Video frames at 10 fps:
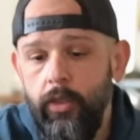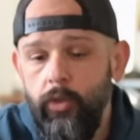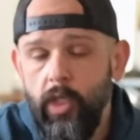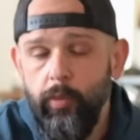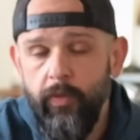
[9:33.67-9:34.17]

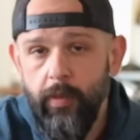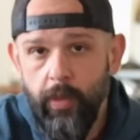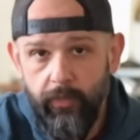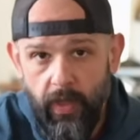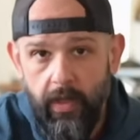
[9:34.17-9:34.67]
You can move them
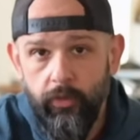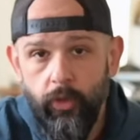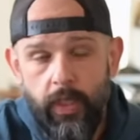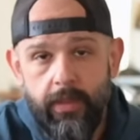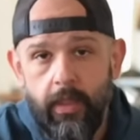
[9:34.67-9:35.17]
at 5
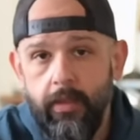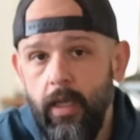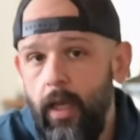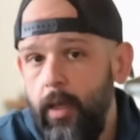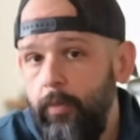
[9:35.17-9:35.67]
degrees at a
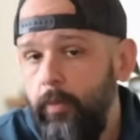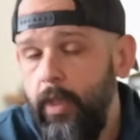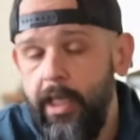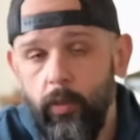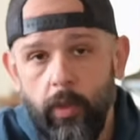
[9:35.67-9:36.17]
time,
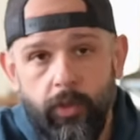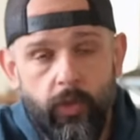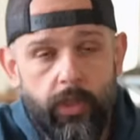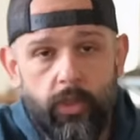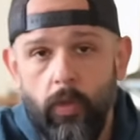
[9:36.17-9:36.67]
anywhere
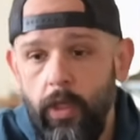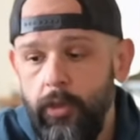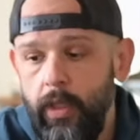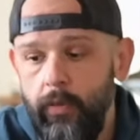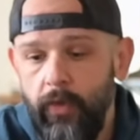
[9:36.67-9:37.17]
between
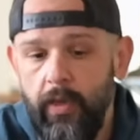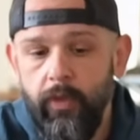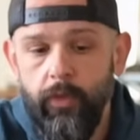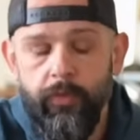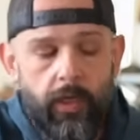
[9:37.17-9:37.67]
200 and
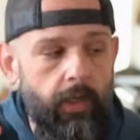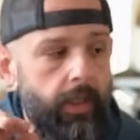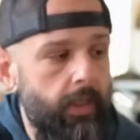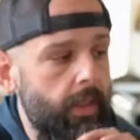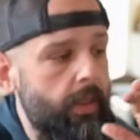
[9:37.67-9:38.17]
500
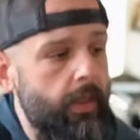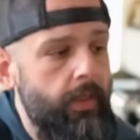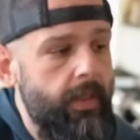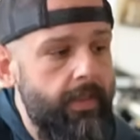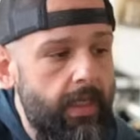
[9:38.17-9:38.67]
Fahrenheit.
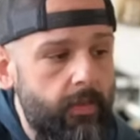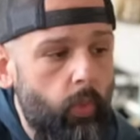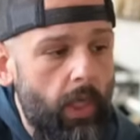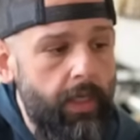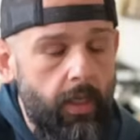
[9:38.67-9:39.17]
This has
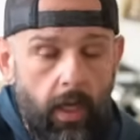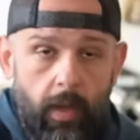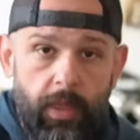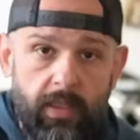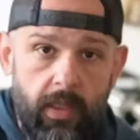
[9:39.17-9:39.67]
one
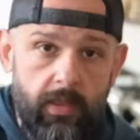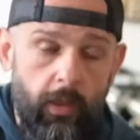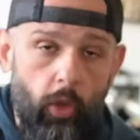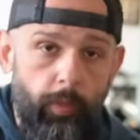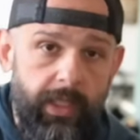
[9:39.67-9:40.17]
knob that says
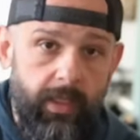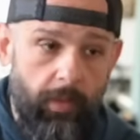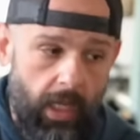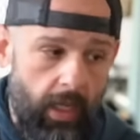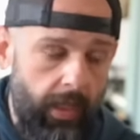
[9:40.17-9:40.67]
low, medium,
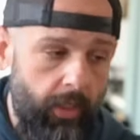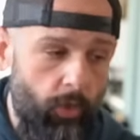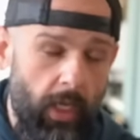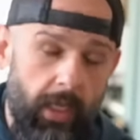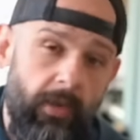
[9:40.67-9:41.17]
high. You
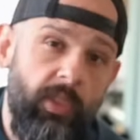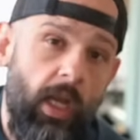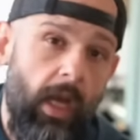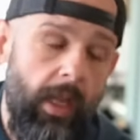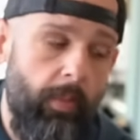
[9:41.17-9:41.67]
kind of have to
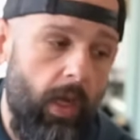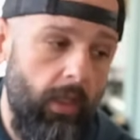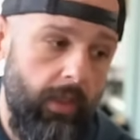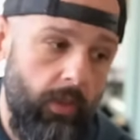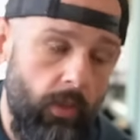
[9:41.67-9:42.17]

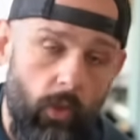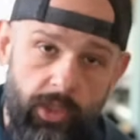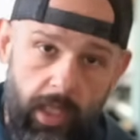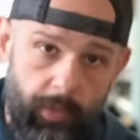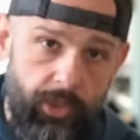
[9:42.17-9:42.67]
eyeball it or
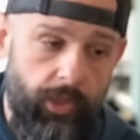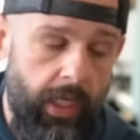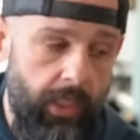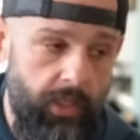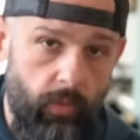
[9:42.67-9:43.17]
temperature
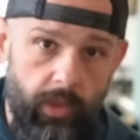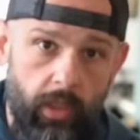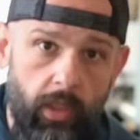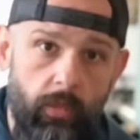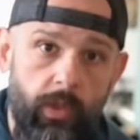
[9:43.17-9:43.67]
gauge it with
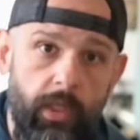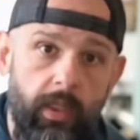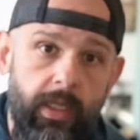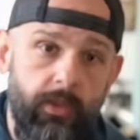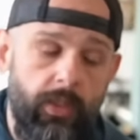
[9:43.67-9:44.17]
a
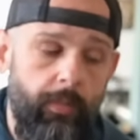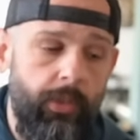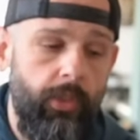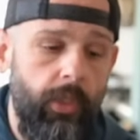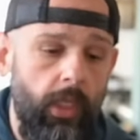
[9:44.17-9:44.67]
laser
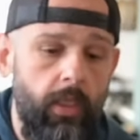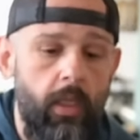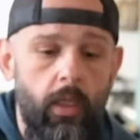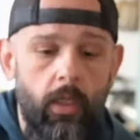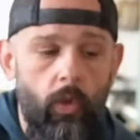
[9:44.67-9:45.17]
temperature gun,
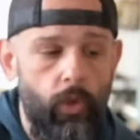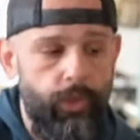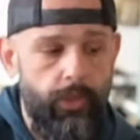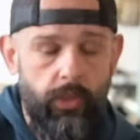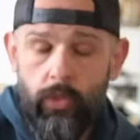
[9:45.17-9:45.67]
or
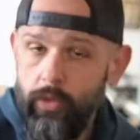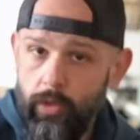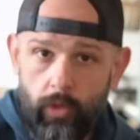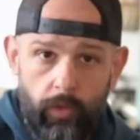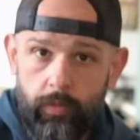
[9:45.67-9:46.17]
just use
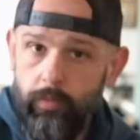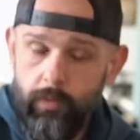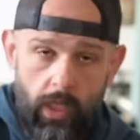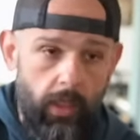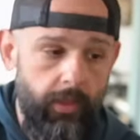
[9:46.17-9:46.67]
your own
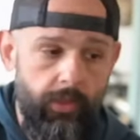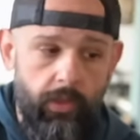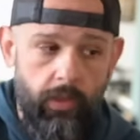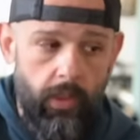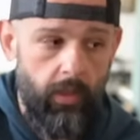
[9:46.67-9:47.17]

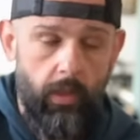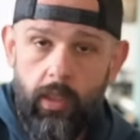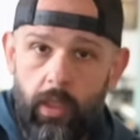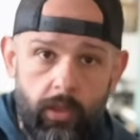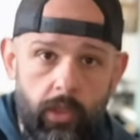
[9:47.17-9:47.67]
knowledge
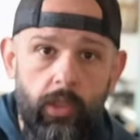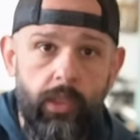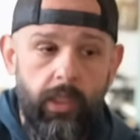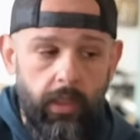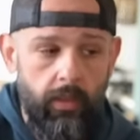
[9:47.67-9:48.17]
in
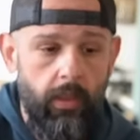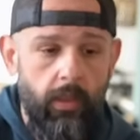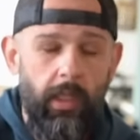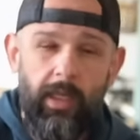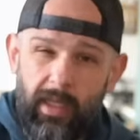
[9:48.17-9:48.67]
cooking
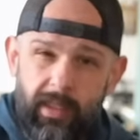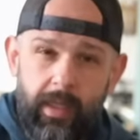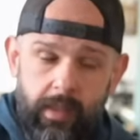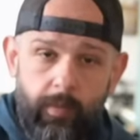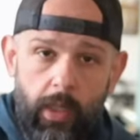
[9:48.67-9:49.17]
and kind of
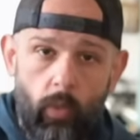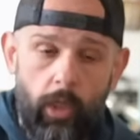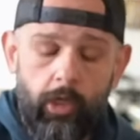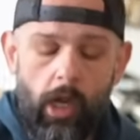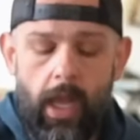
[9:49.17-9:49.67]
guesstimate
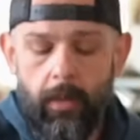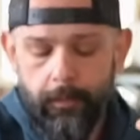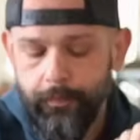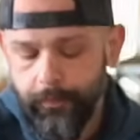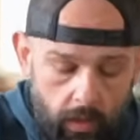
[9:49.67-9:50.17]
where you're at.
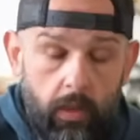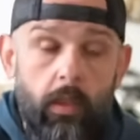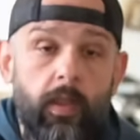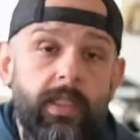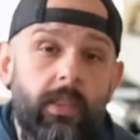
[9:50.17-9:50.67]

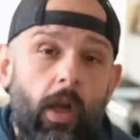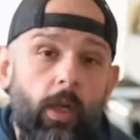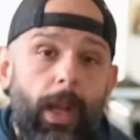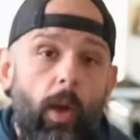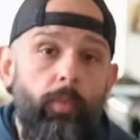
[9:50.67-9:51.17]
Let's
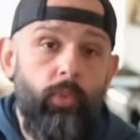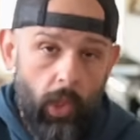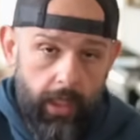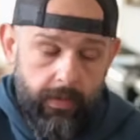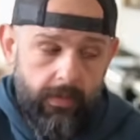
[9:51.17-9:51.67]
talk about
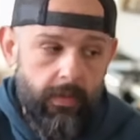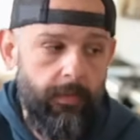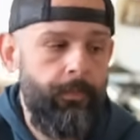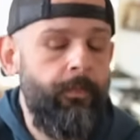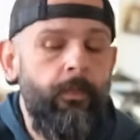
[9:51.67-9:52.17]
price.